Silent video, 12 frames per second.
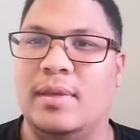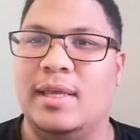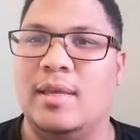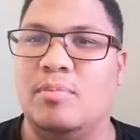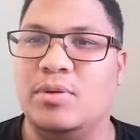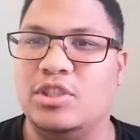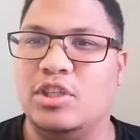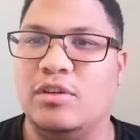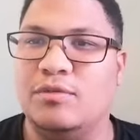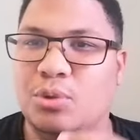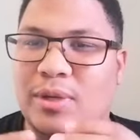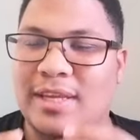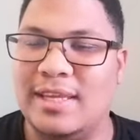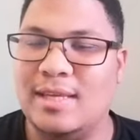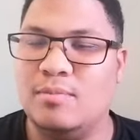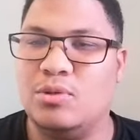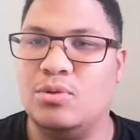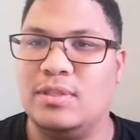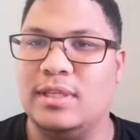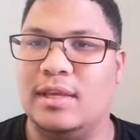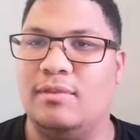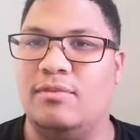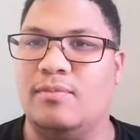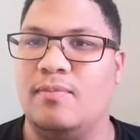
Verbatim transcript: He preserves you, He keeps you safe.